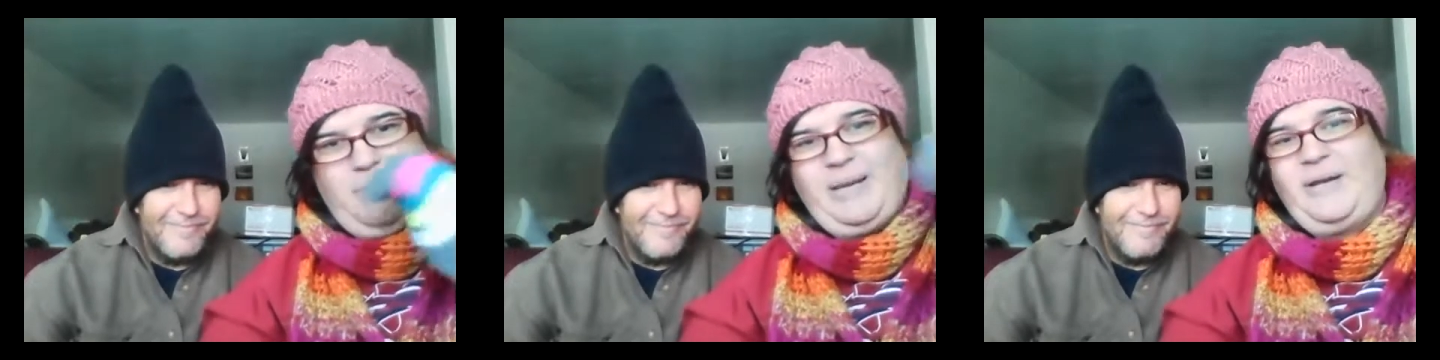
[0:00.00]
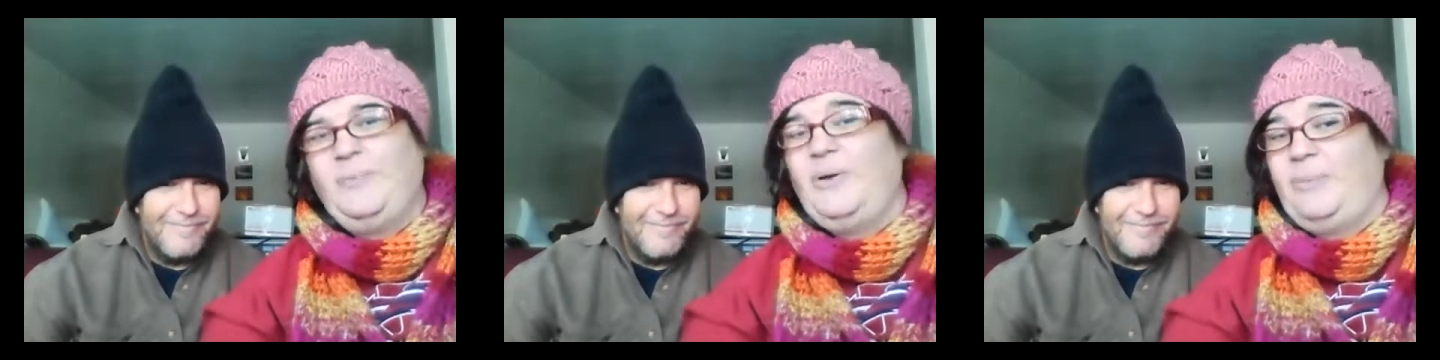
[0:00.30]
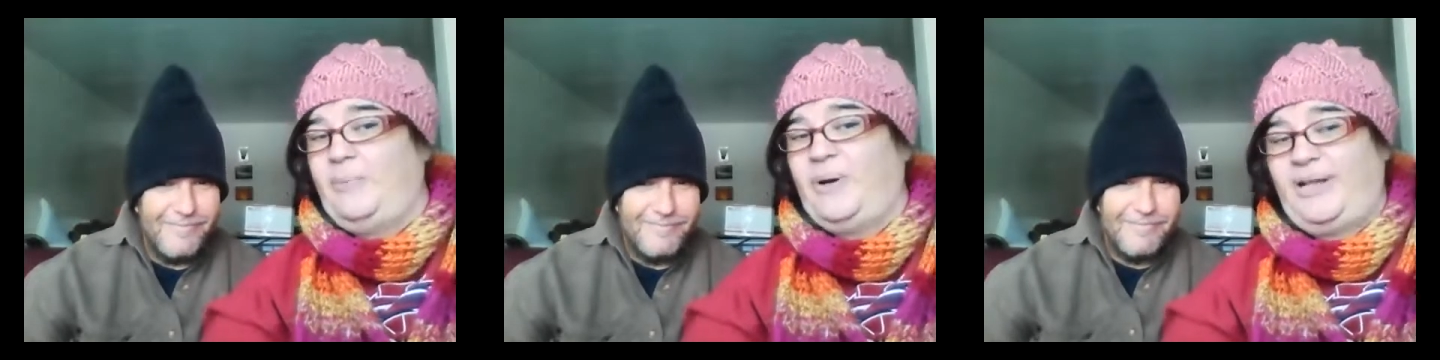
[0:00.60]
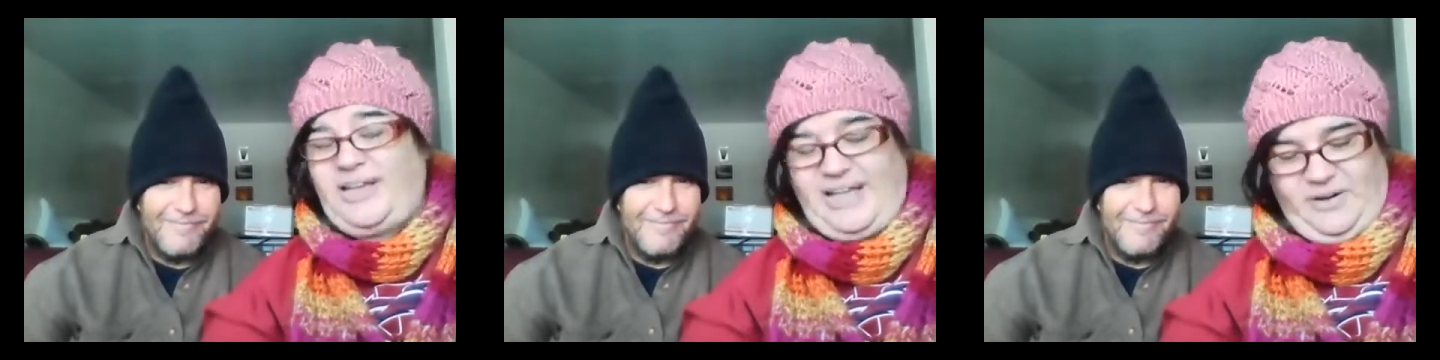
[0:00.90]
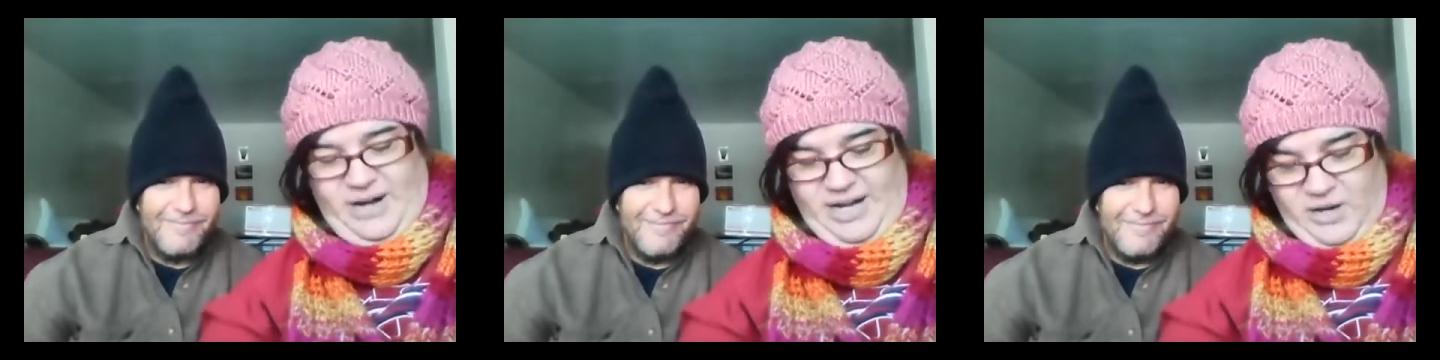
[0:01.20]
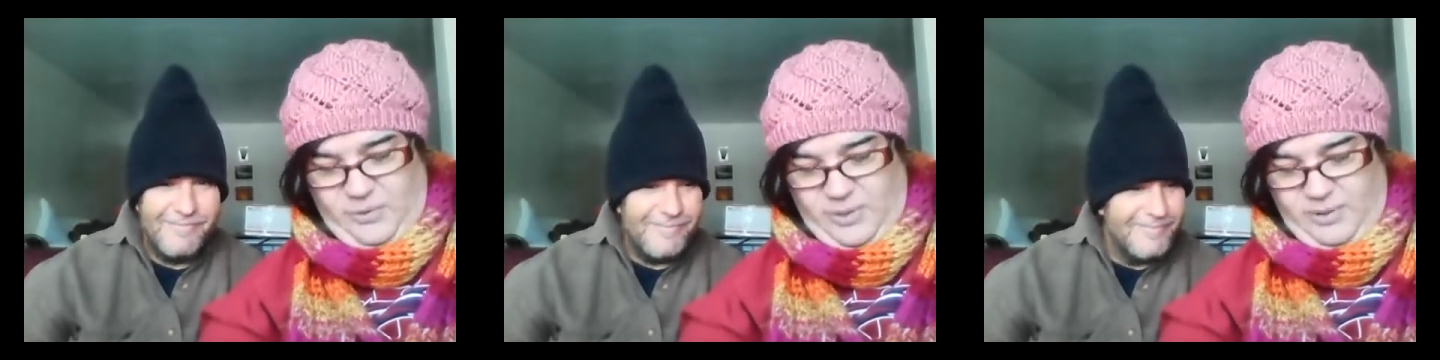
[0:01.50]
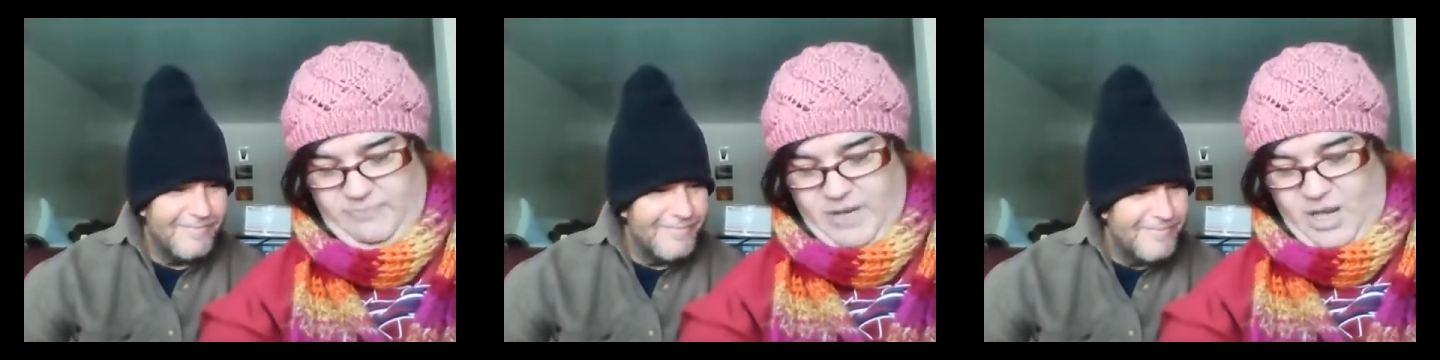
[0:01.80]
Speaker 1: but it will be one later. I know it
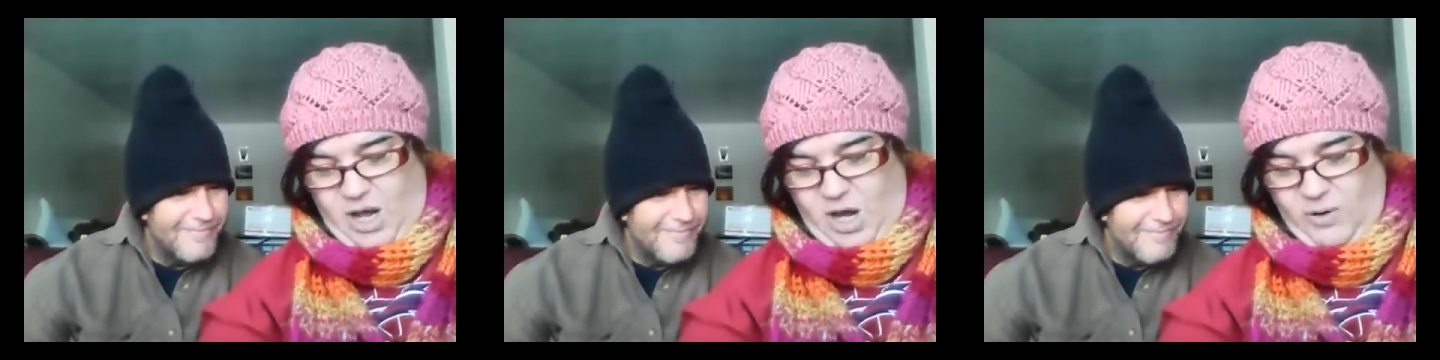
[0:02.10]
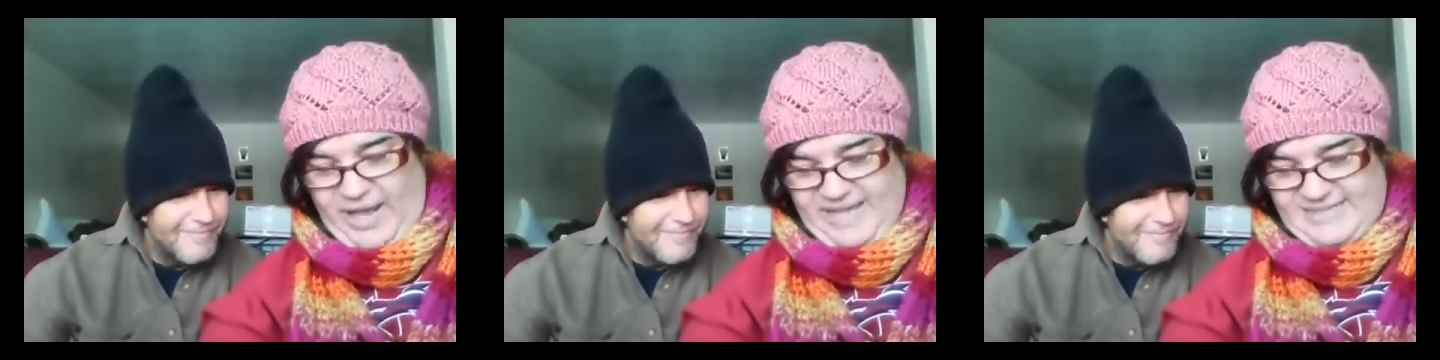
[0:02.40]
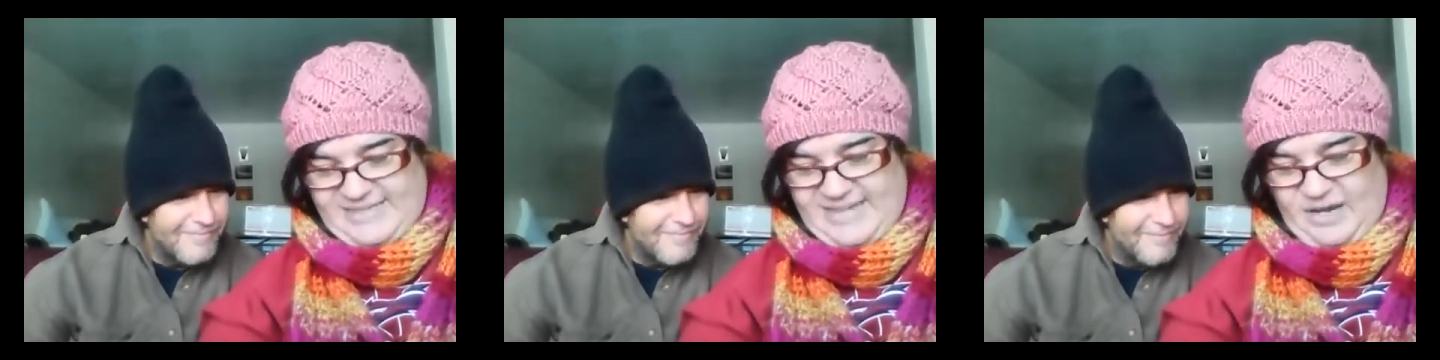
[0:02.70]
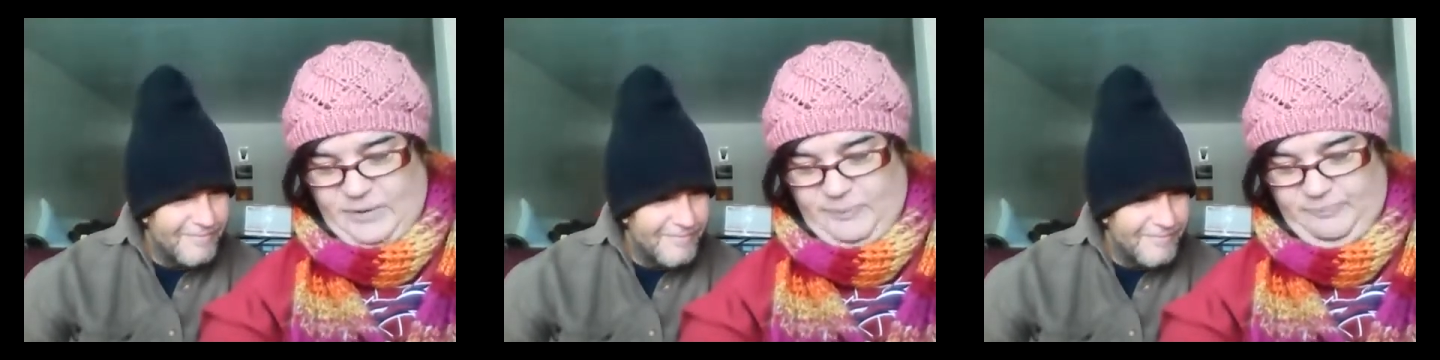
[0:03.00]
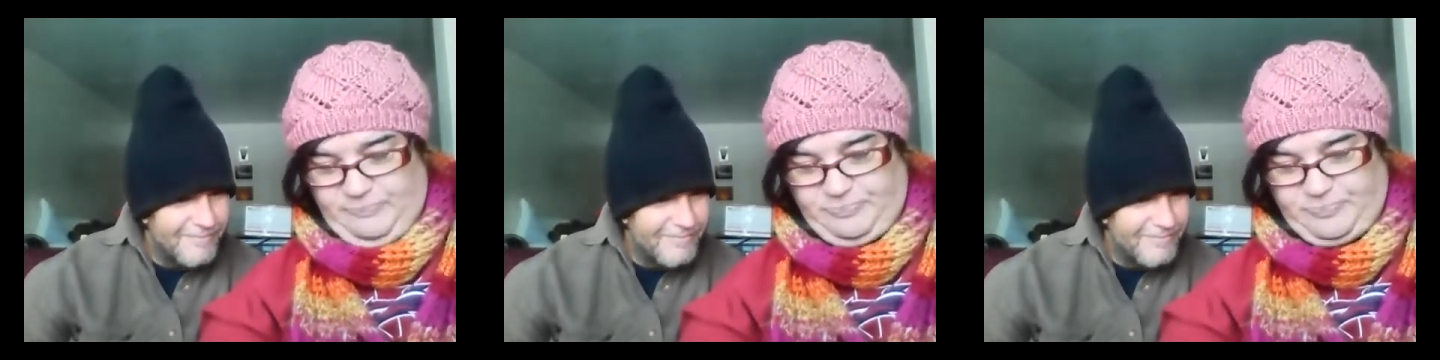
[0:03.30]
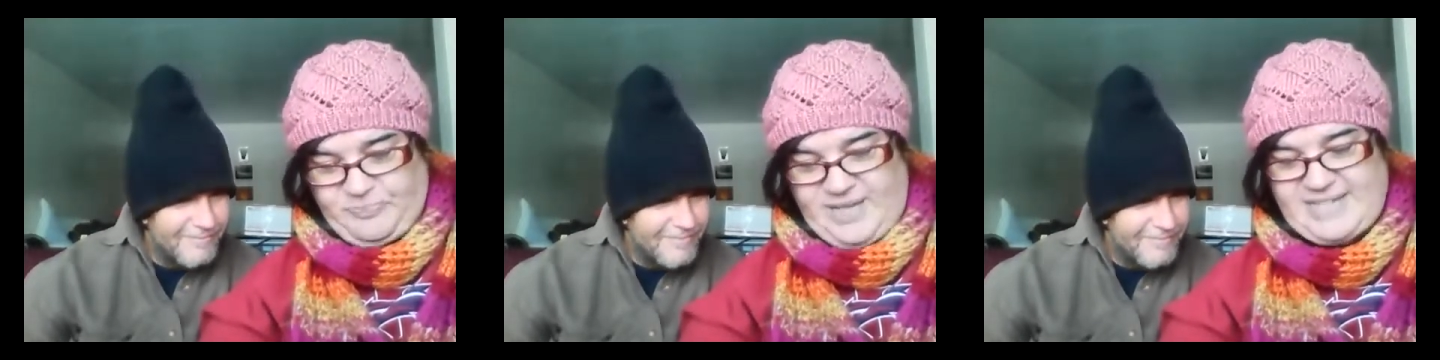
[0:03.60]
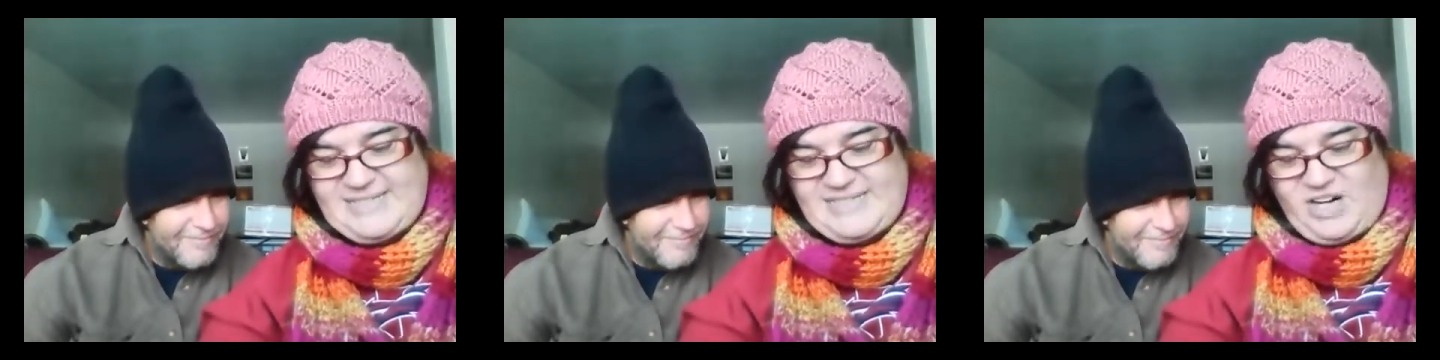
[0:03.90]
will. Okay, so
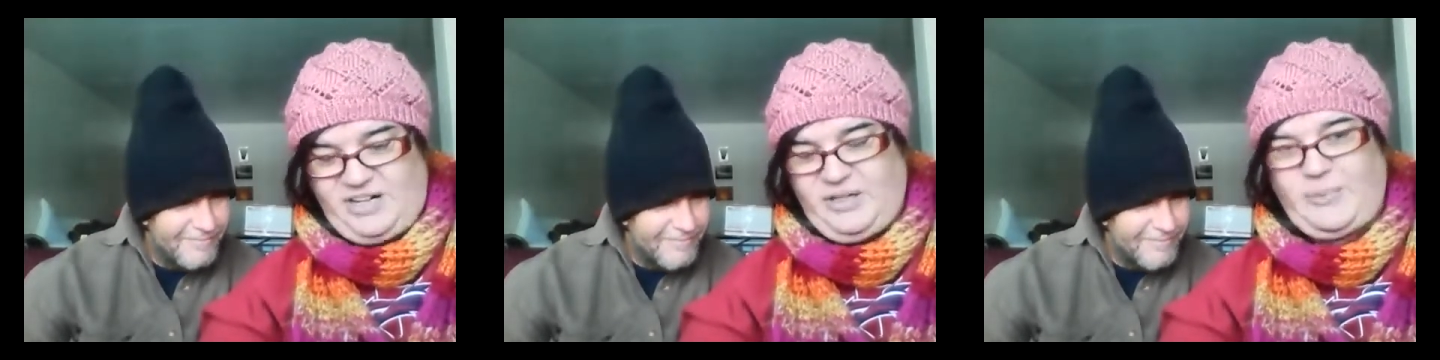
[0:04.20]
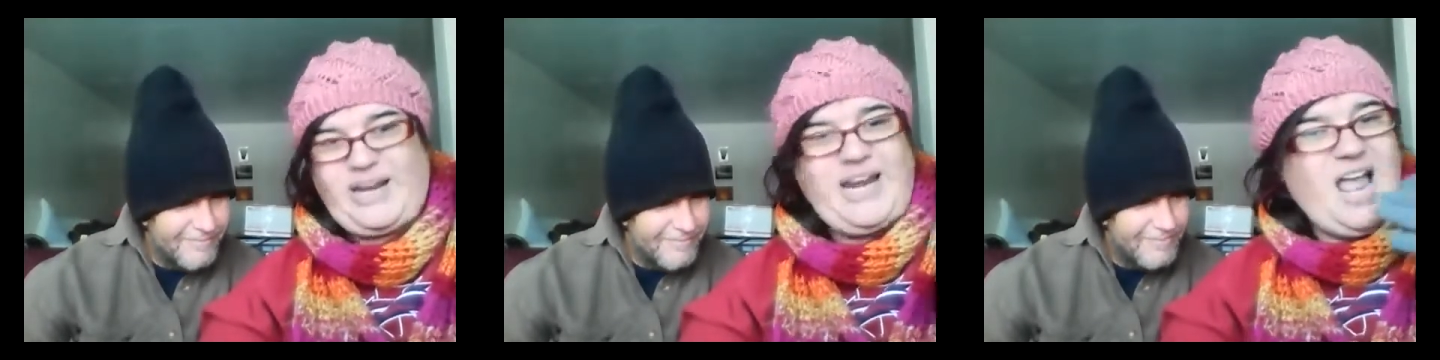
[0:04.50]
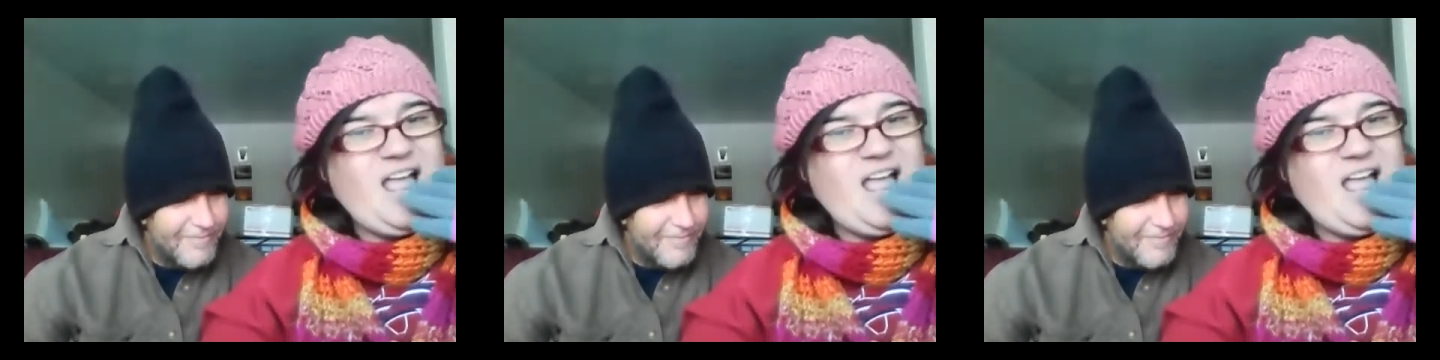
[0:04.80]
let's start. You ready?